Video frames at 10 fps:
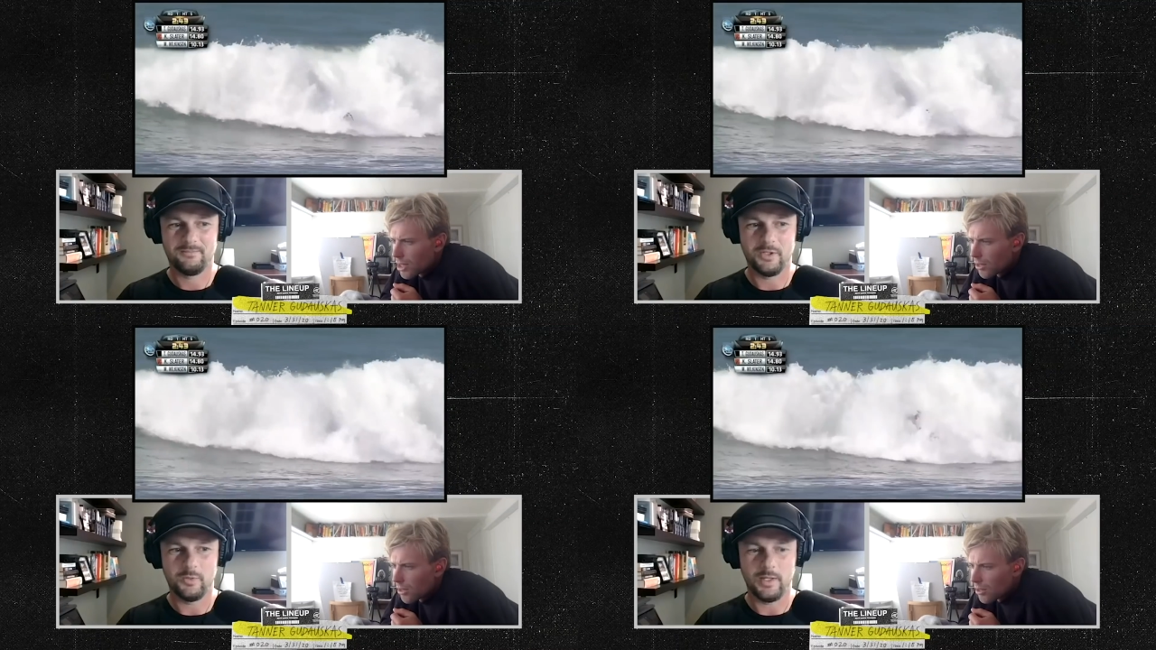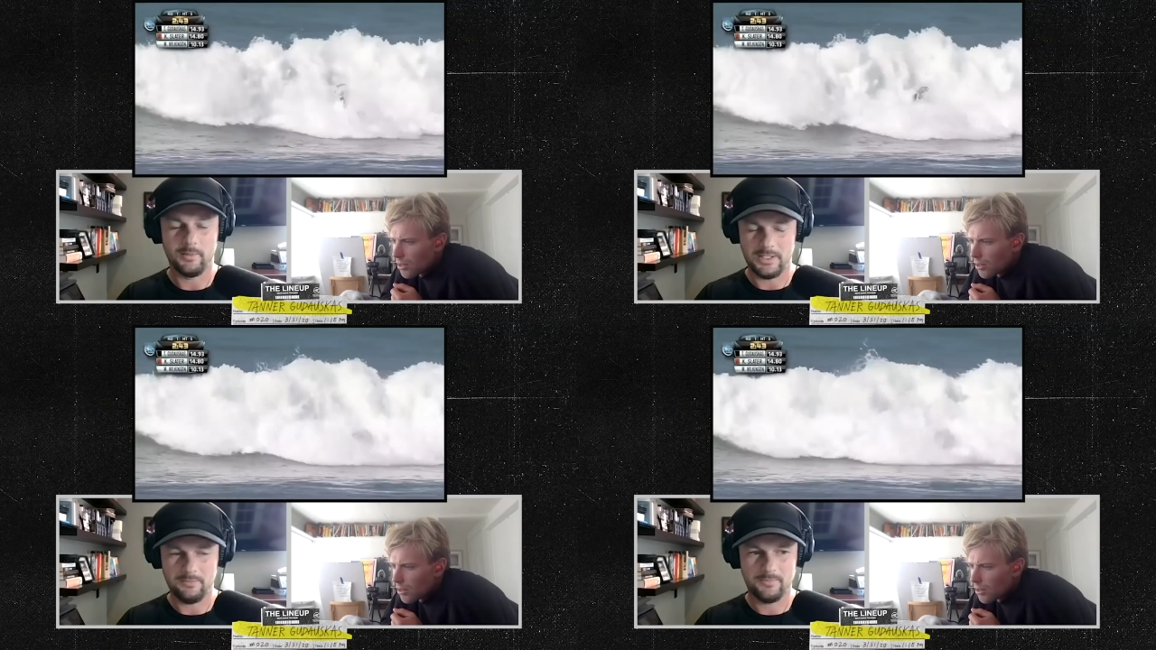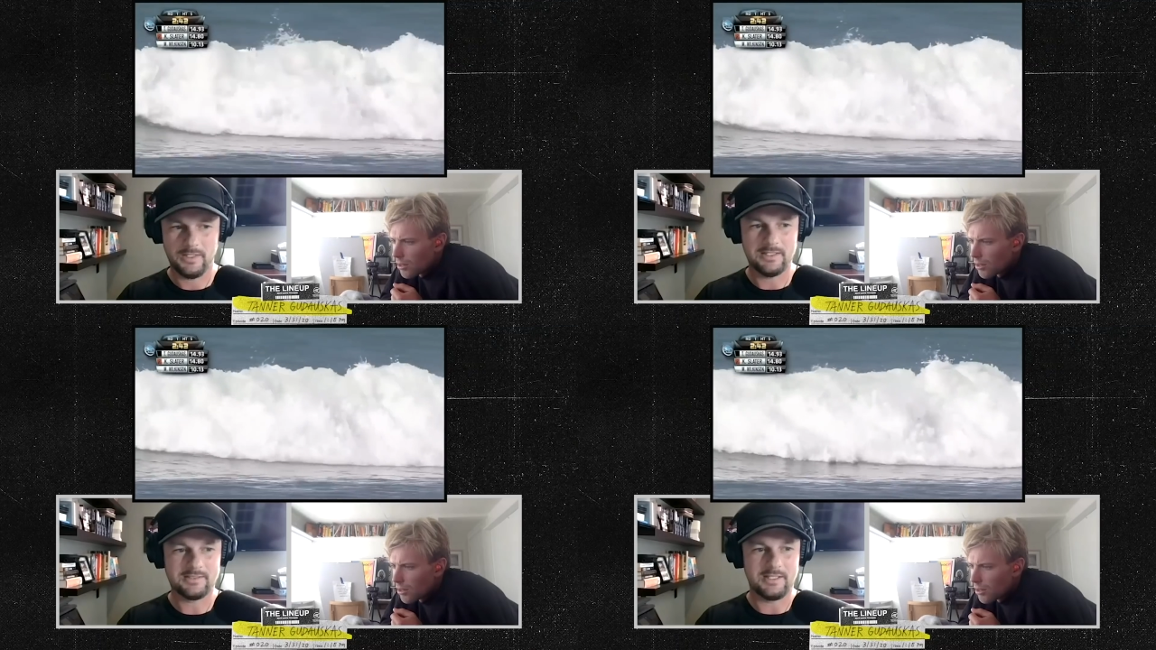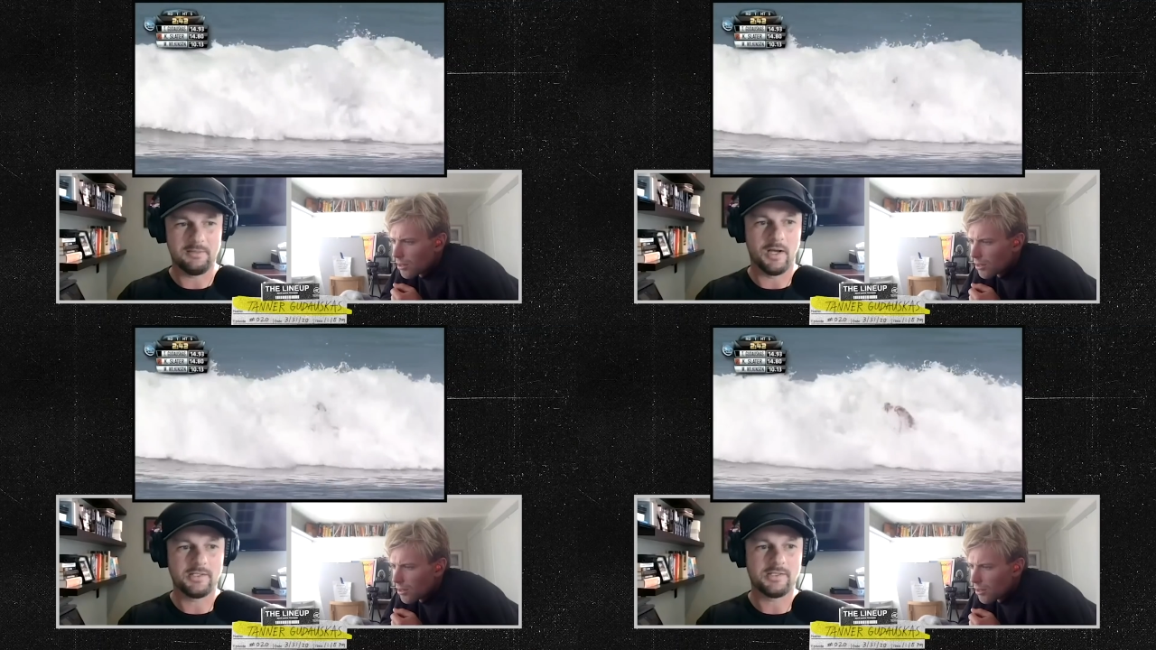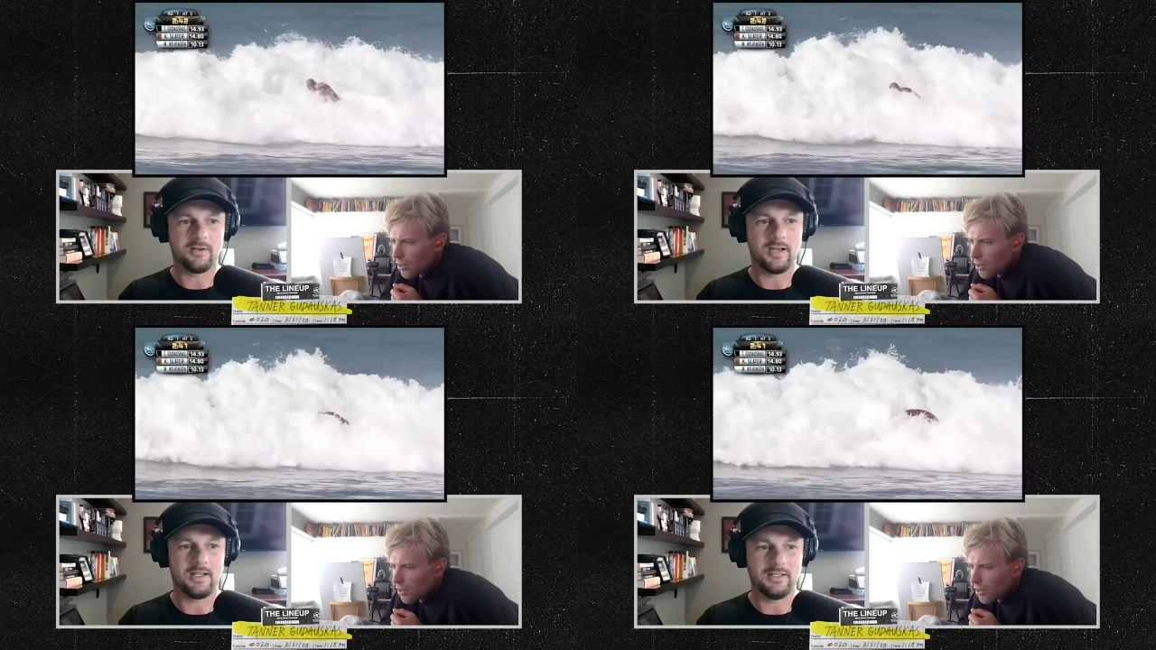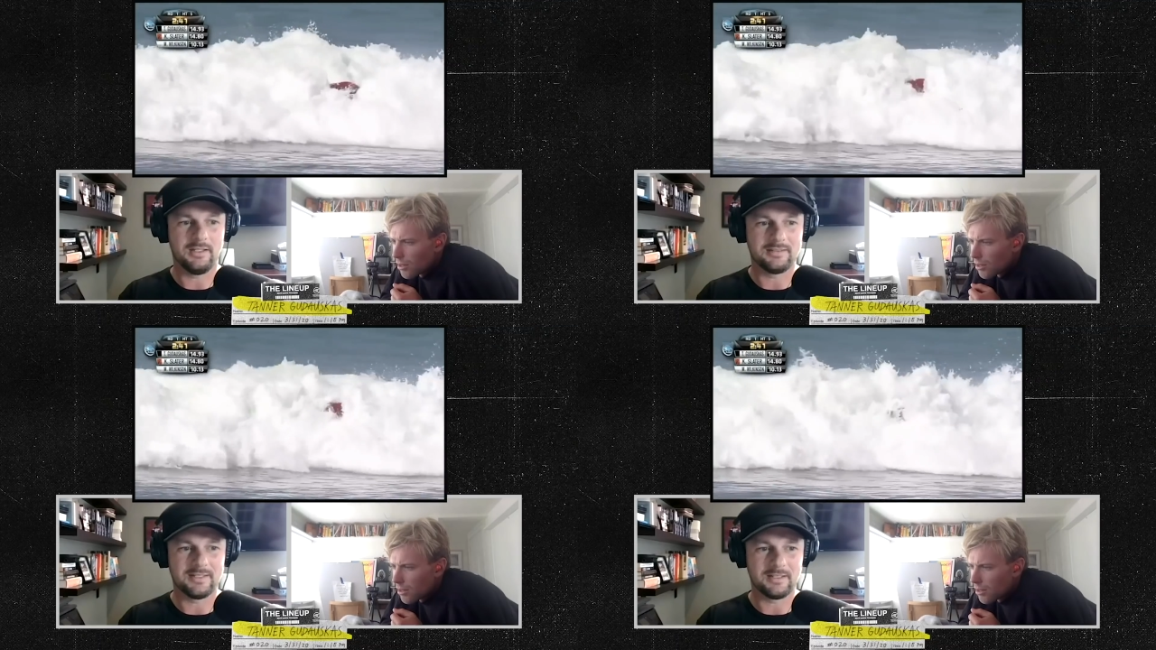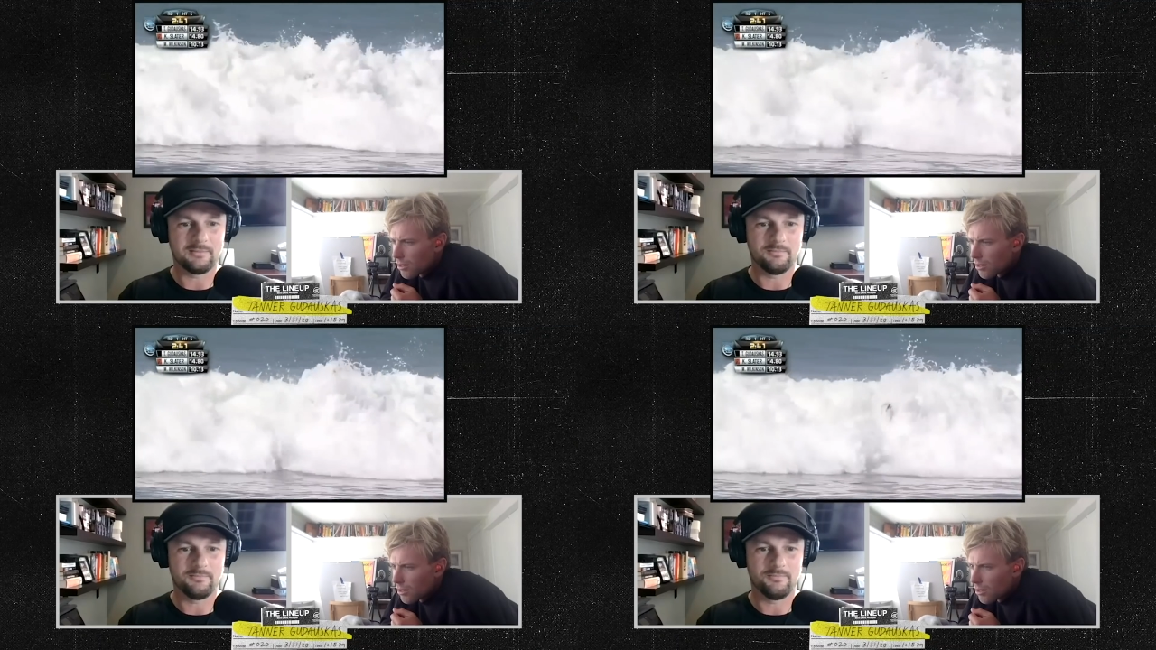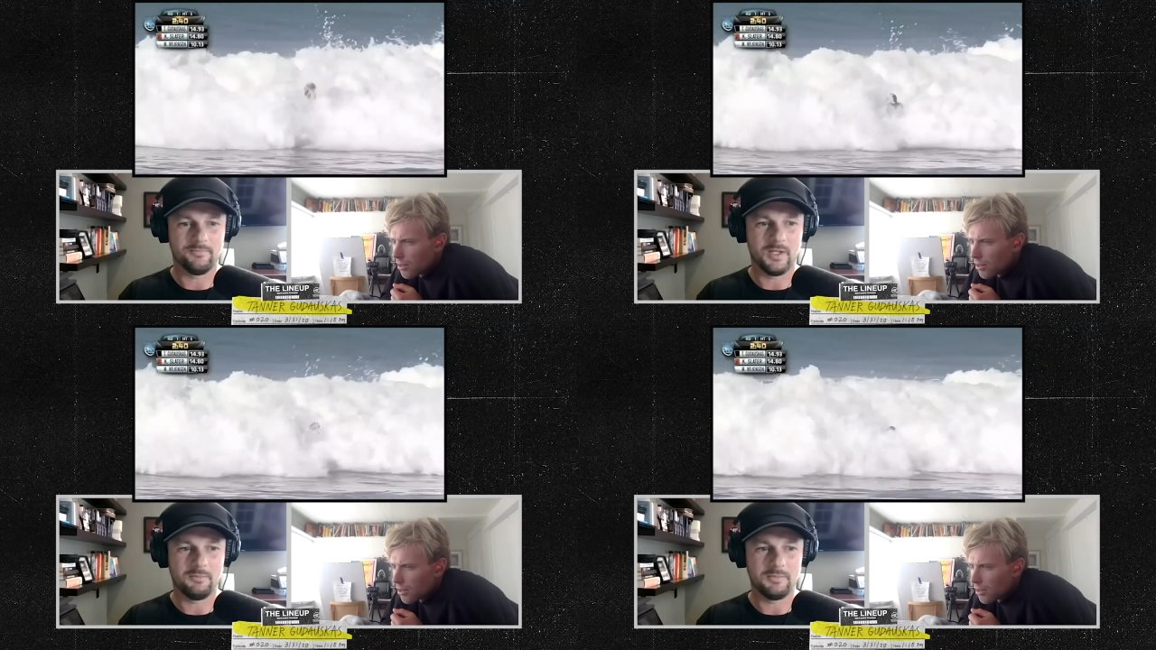Speaker 1: Dude, no whammy. He doesn't need much though, right? He needs like a